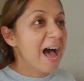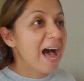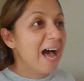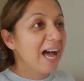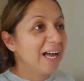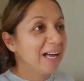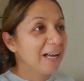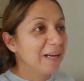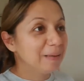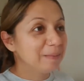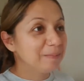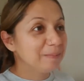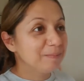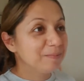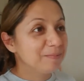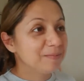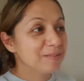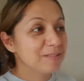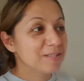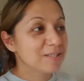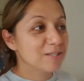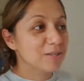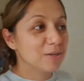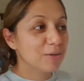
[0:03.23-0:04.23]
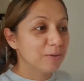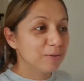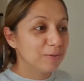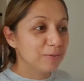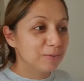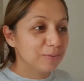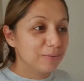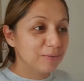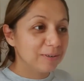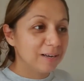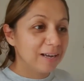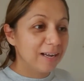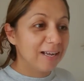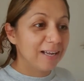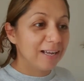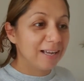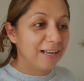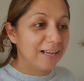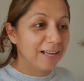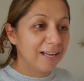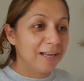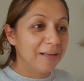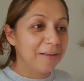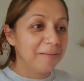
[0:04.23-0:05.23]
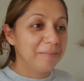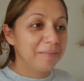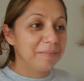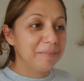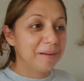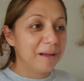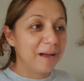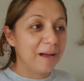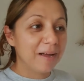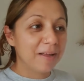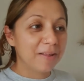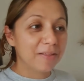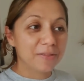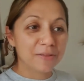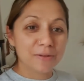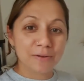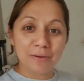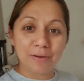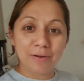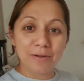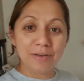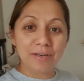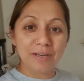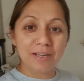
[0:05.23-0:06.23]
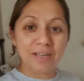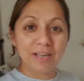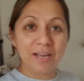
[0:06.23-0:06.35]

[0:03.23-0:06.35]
I thought